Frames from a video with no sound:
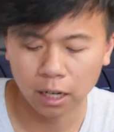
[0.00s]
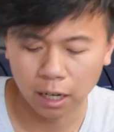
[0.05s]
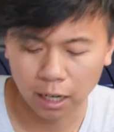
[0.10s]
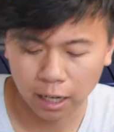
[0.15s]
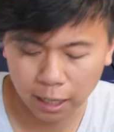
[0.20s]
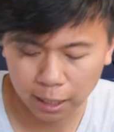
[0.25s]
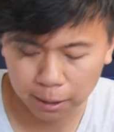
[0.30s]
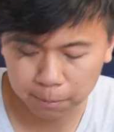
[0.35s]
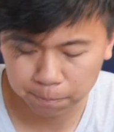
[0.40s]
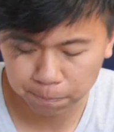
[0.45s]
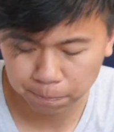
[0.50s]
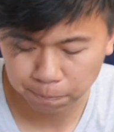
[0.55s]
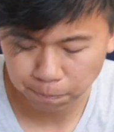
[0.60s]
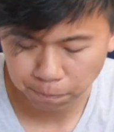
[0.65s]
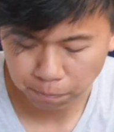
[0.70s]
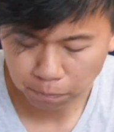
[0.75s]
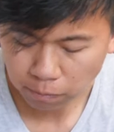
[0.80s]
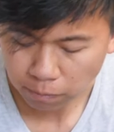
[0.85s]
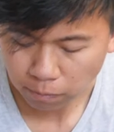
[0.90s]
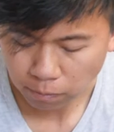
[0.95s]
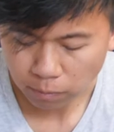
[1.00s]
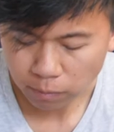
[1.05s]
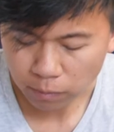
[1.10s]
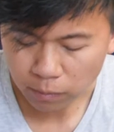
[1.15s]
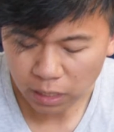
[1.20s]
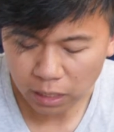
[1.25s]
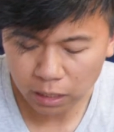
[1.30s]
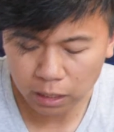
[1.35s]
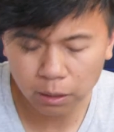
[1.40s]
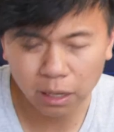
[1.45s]
I
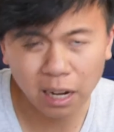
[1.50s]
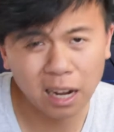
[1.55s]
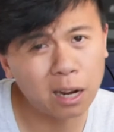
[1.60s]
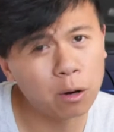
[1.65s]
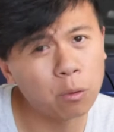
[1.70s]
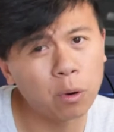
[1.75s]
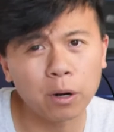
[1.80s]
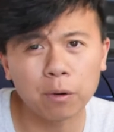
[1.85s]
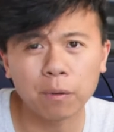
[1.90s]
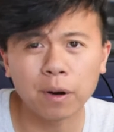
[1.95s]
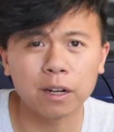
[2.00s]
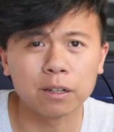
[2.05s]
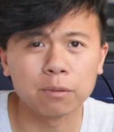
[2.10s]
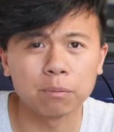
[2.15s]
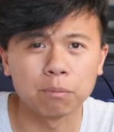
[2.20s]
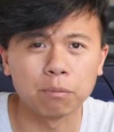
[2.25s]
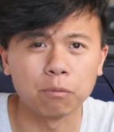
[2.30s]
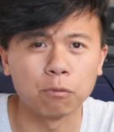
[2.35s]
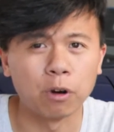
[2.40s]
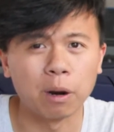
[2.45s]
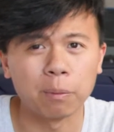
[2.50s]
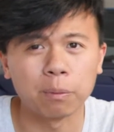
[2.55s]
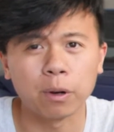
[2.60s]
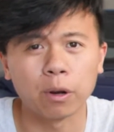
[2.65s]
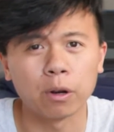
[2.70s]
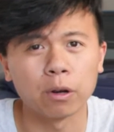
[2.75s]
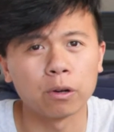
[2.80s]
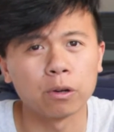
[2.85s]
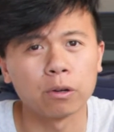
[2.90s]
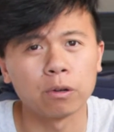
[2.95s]
went around
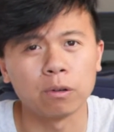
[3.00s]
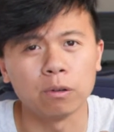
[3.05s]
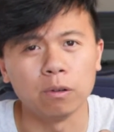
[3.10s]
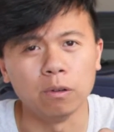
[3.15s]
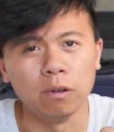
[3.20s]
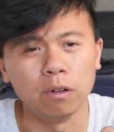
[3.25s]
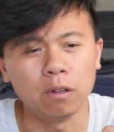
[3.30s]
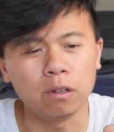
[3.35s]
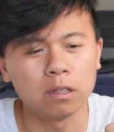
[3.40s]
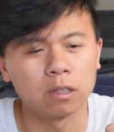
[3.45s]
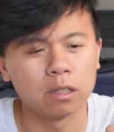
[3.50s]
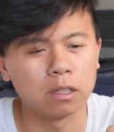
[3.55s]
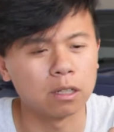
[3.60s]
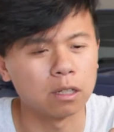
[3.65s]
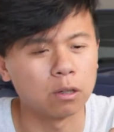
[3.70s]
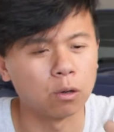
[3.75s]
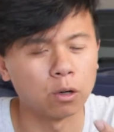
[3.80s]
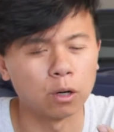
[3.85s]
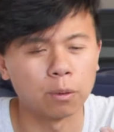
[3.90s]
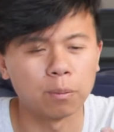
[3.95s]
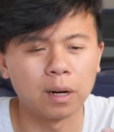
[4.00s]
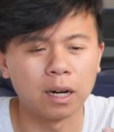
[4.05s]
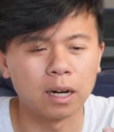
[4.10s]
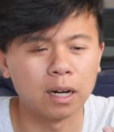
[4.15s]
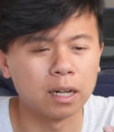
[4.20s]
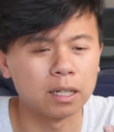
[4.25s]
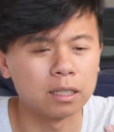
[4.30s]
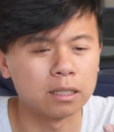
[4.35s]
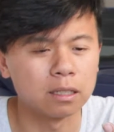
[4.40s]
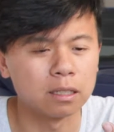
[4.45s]
Repco,
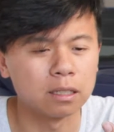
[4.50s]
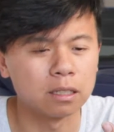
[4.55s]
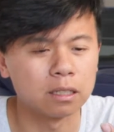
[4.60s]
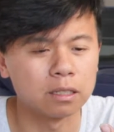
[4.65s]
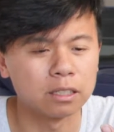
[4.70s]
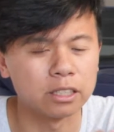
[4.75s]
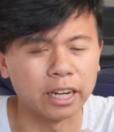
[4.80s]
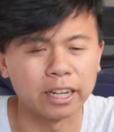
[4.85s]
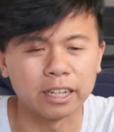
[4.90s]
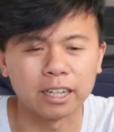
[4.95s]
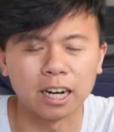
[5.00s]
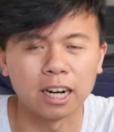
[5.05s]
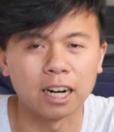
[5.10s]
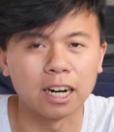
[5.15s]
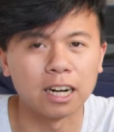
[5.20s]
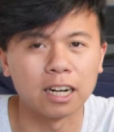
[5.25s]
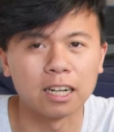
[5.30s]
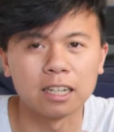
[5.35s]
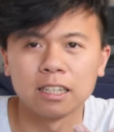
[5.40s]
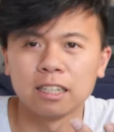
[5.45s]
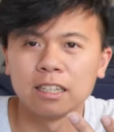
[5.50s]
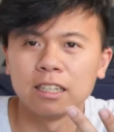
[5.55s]
Autobahn, J-Car,